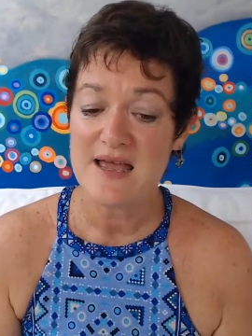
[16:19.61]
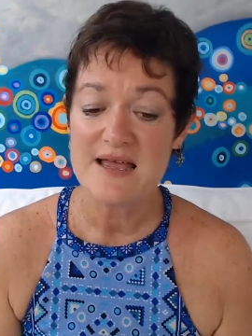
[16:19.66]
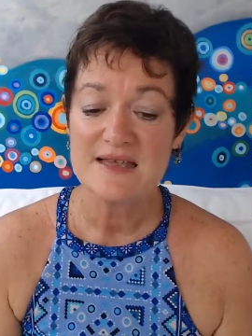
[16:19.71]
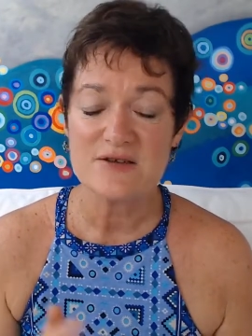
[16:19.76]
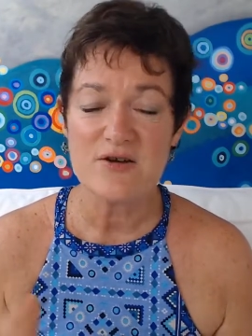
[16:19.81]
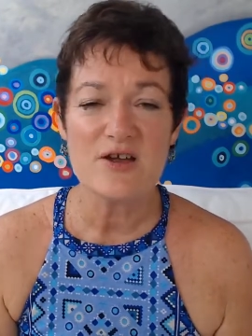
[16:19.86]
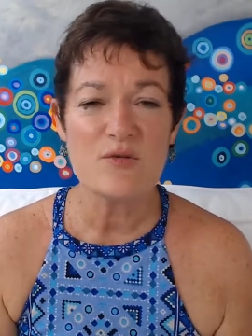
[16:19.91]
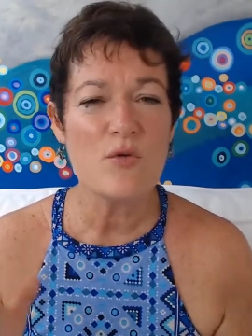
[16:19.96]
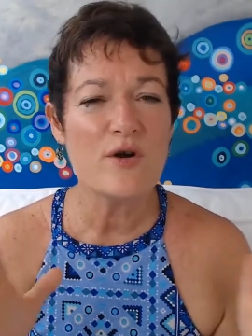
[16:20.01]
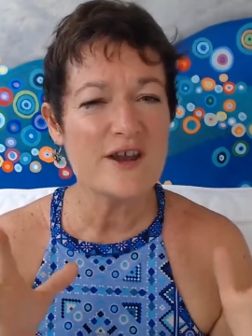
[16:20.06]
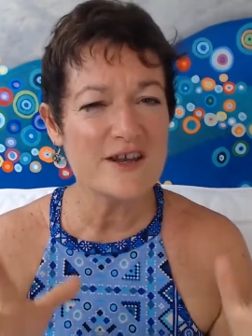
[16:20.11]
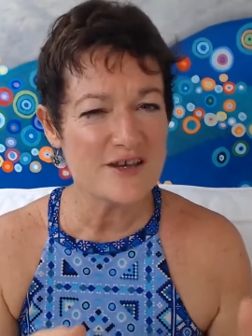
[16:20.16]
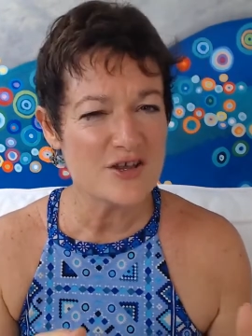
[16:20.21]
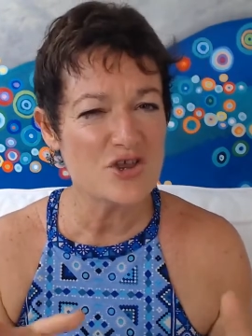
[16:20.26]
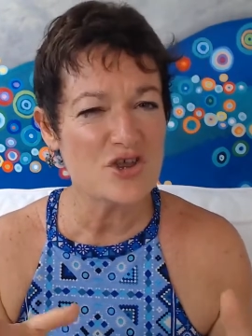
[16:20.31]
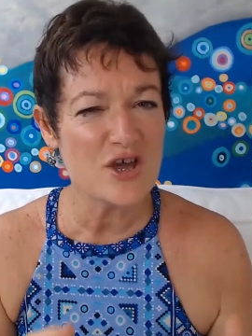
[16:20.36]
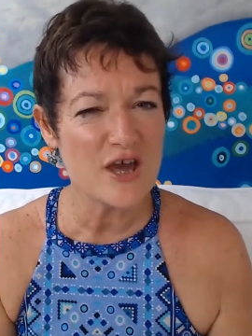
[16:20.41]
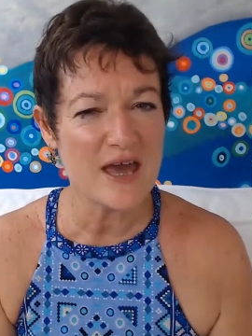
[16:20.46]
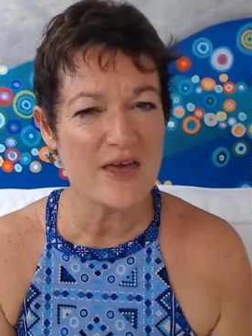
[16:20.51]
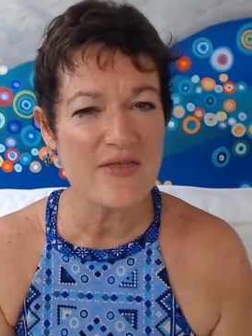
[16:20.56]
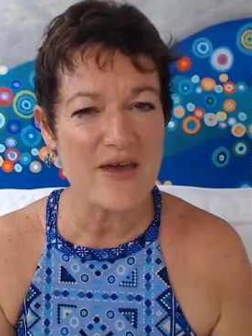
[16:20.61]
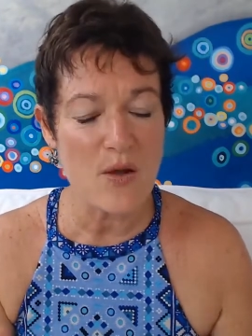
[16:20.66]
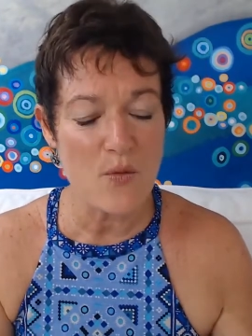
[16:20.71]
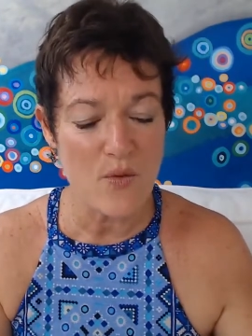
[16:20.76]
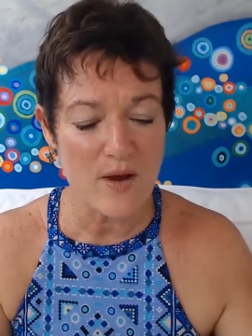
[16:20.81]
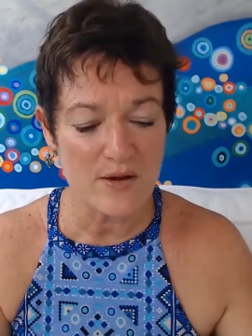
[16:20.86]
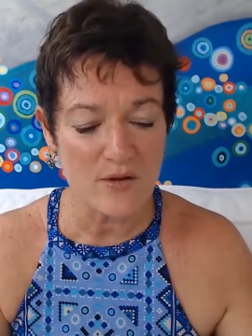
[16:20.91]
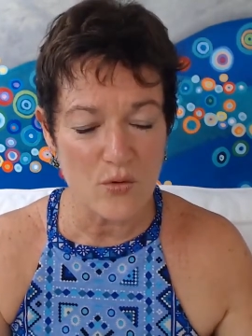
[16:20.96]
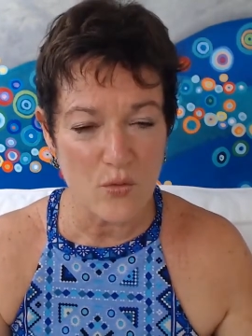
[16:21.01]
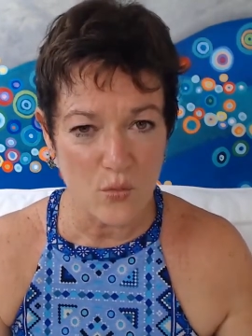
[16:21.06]
So I wanted to share that
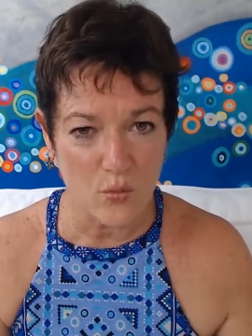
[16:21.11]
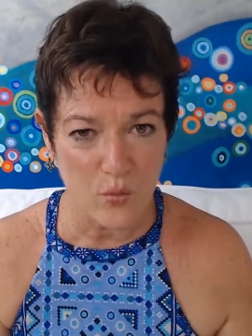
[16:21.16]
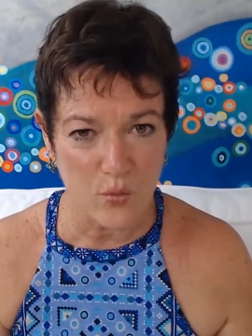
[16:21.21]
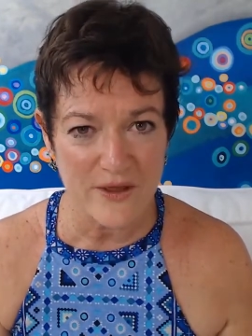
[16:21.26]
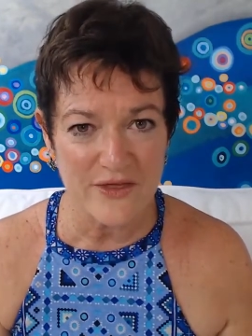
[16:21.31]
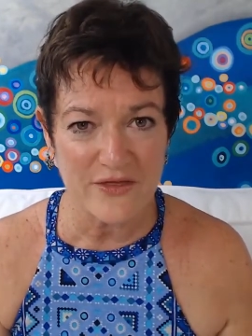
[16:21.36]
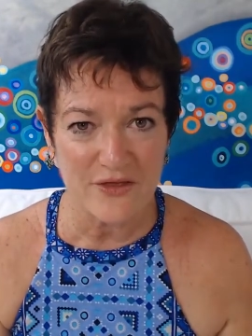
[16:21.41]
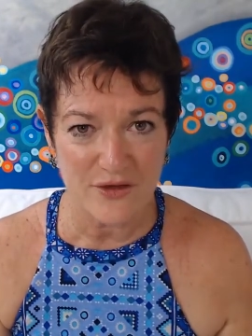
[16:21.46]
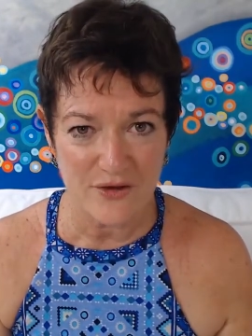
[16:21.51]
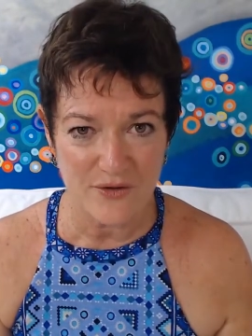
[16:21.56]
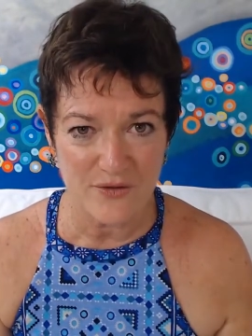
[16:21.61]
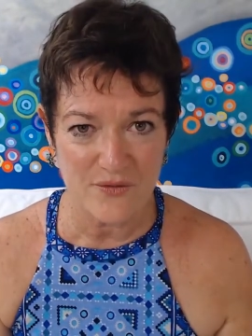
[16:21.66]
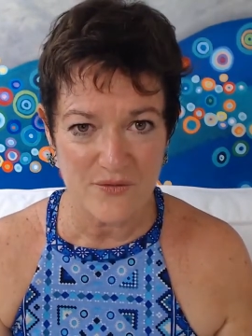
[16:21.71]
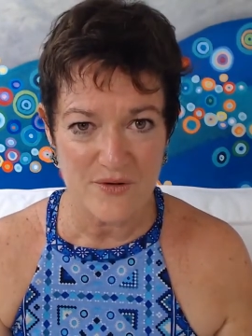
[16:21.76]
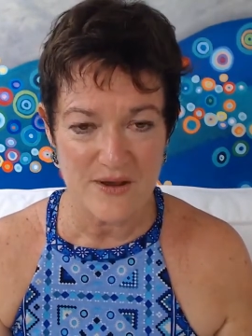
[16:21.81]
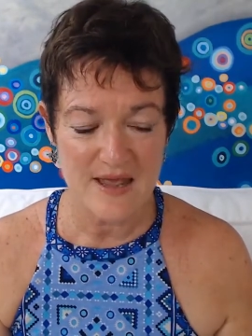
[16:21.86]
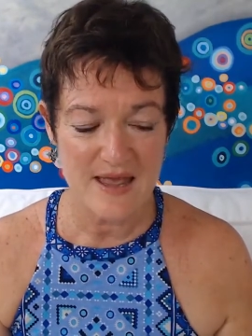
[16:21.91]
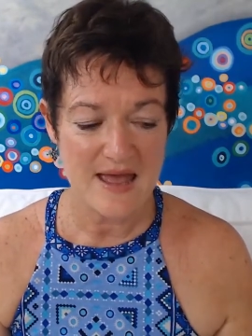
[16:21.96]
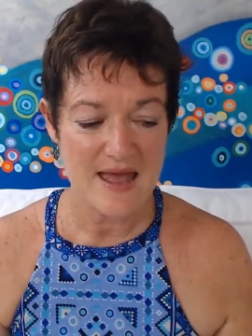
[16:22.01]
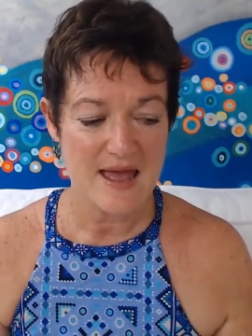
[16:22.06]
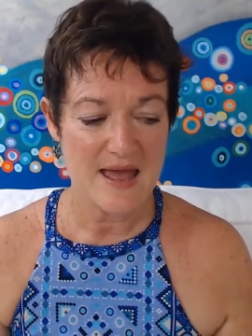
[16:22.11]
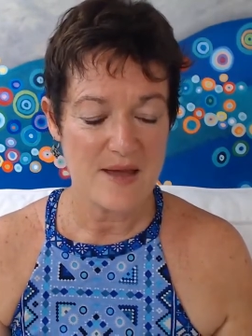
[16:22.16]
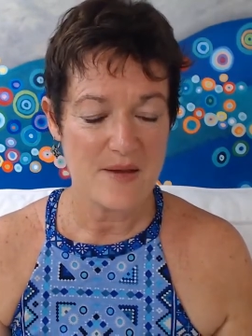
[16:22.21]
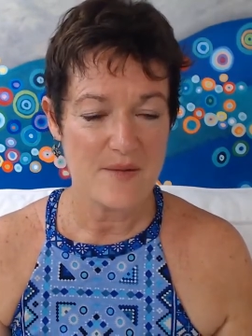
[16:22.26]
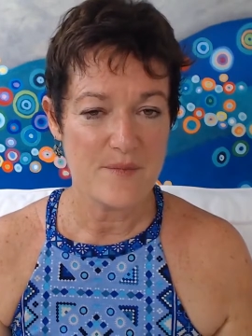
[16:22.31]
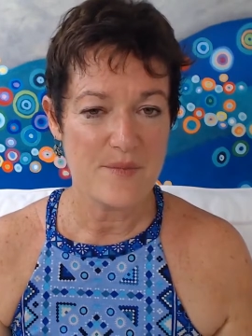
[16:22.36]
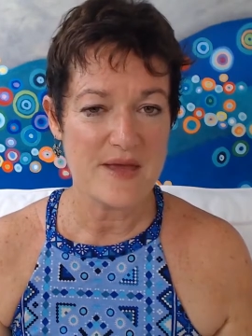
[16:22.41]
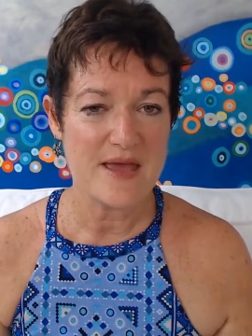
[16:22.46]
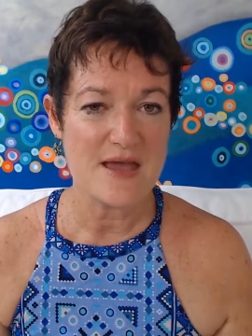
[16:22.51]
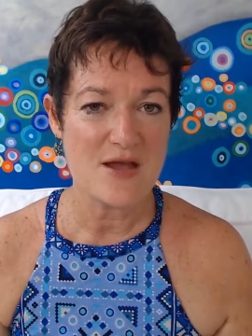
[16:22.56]
one with you
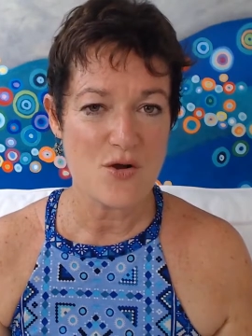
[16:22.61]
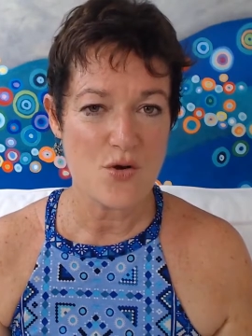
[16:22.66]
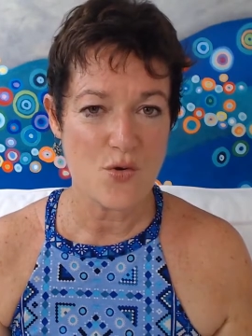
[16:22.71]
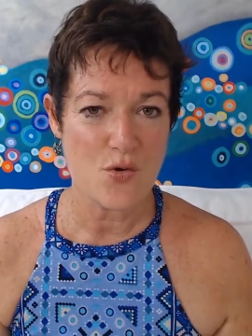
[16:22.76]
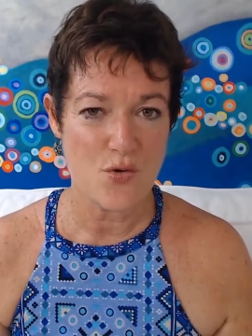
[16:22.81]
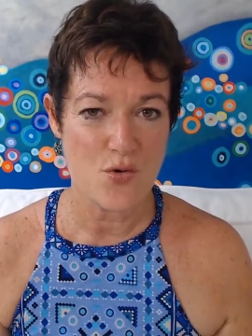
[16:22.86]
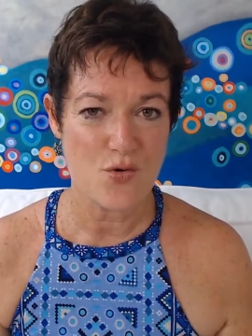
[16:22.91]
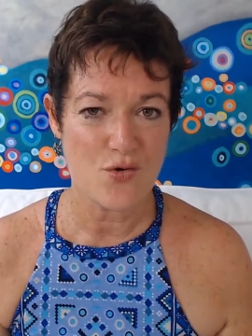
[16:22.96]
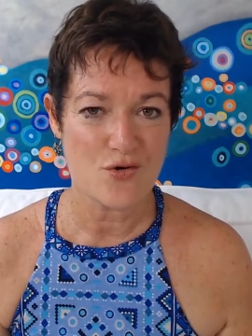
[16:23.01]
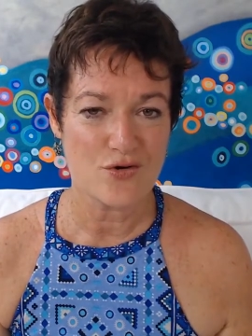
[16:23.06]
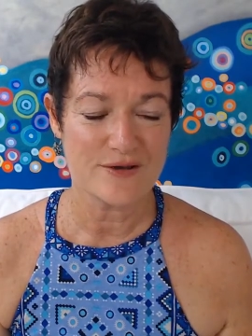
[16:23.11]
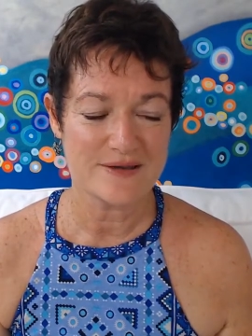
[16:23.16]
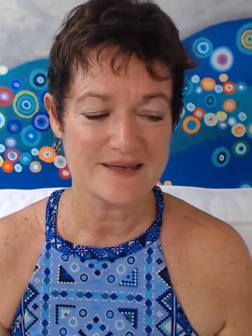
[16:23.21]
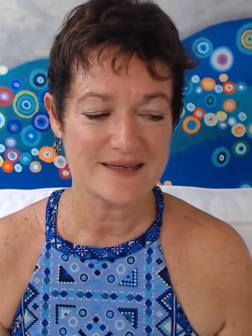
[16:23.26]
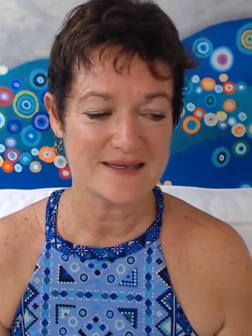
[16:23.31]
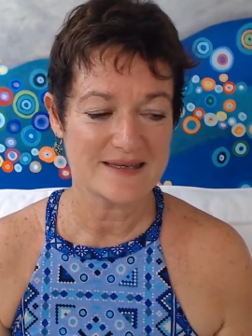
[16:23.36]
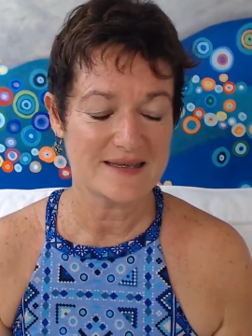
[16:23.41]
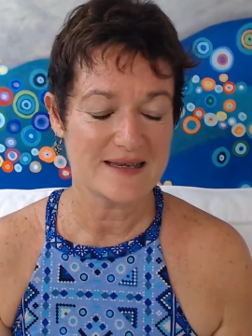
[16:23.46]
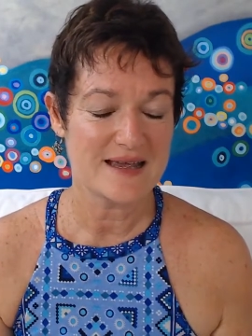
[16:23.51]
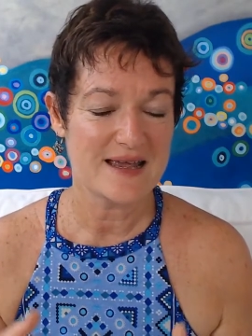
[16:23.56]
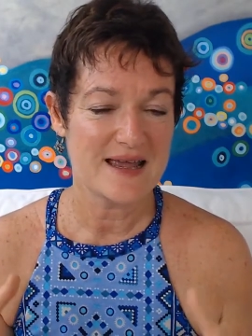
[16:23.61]
because